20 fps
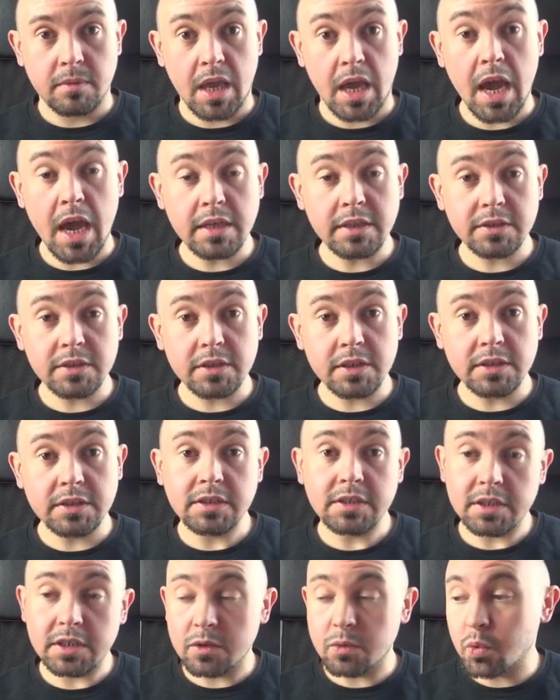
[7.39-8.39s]
As you can
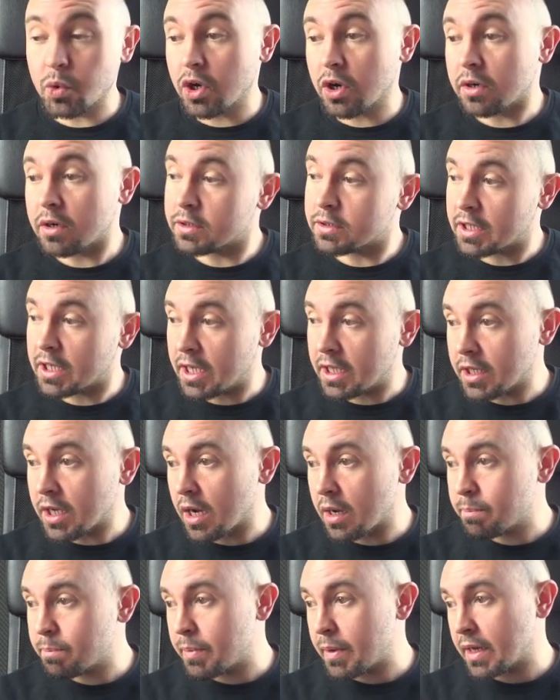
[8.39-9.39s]
see, we are on the
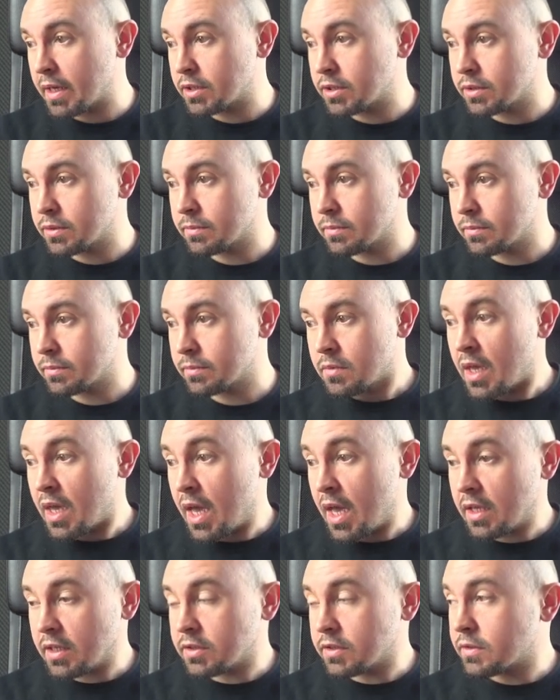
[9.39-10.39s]
GitHub page.
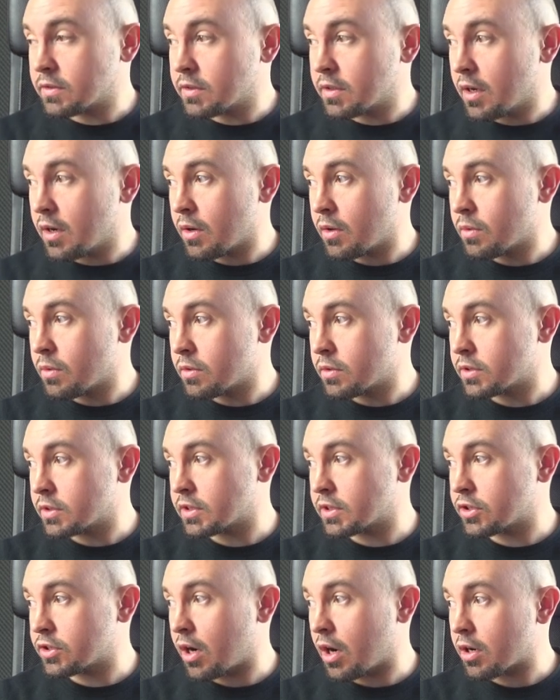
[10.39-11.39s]
As you know, to
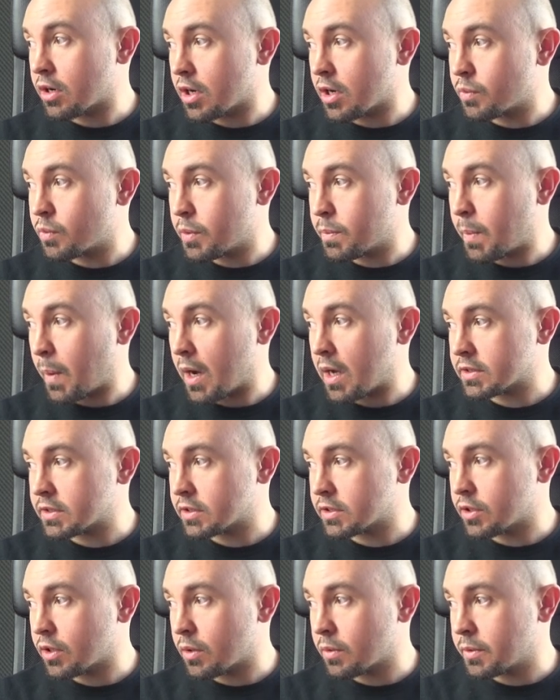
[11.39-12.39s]
start a
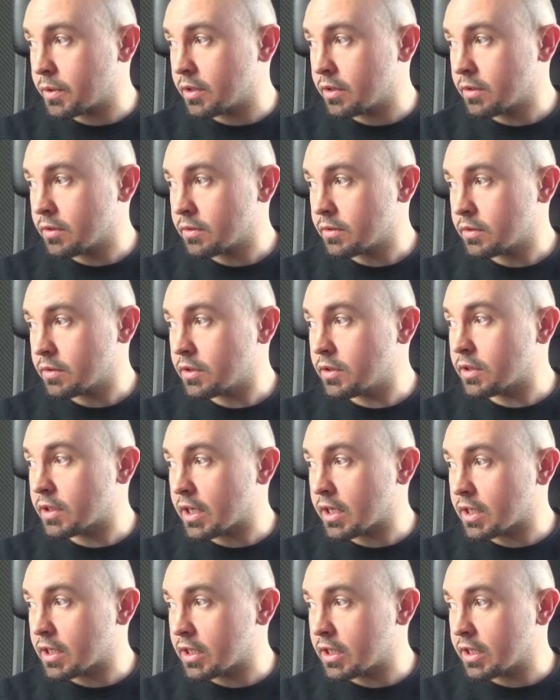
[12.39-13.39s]
repository, you
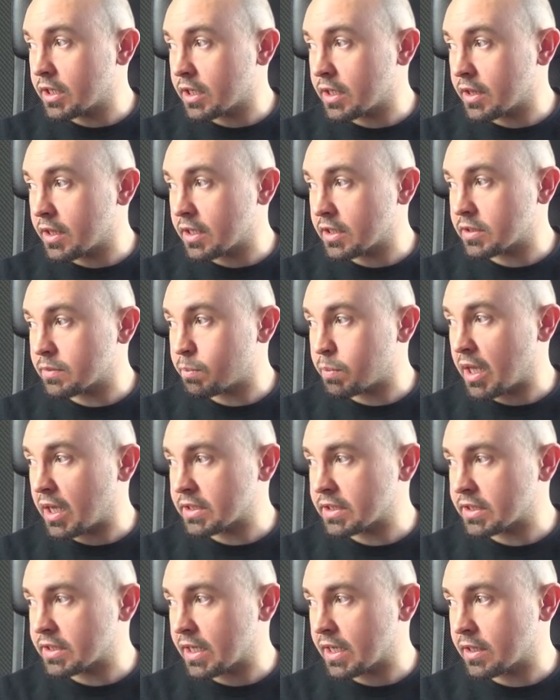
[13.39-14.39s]
can click this
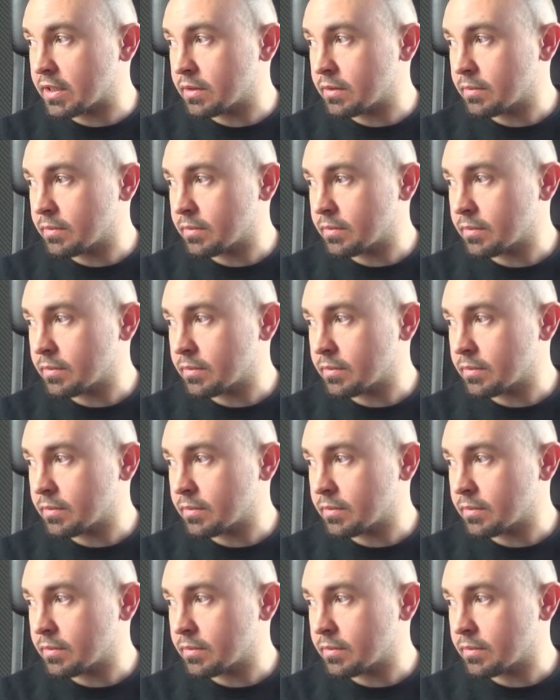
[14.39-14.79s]
plus sign